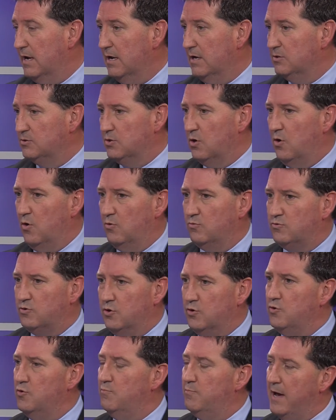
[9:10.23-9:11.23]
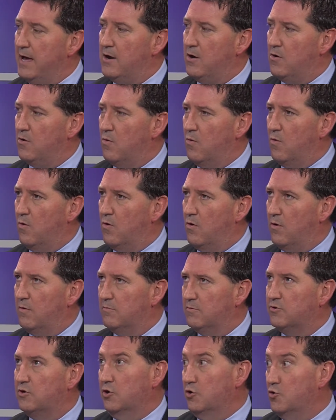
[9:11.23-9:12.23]
So to do better
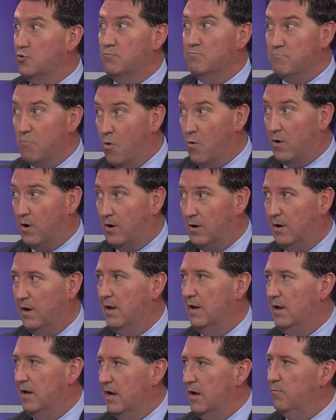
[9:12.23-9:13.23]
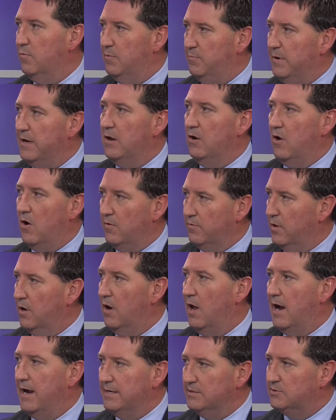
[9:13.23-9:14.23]
or to do more, it would be along the
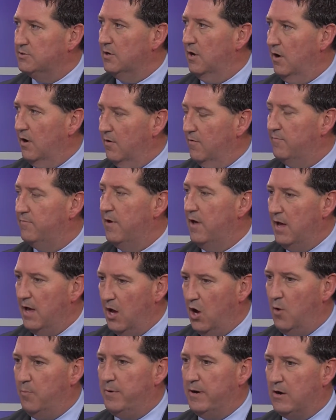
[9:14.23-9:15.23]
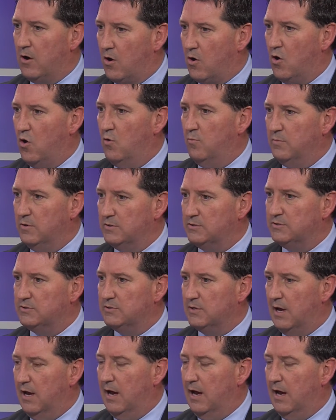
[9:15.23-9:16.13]
lines of helping our homeless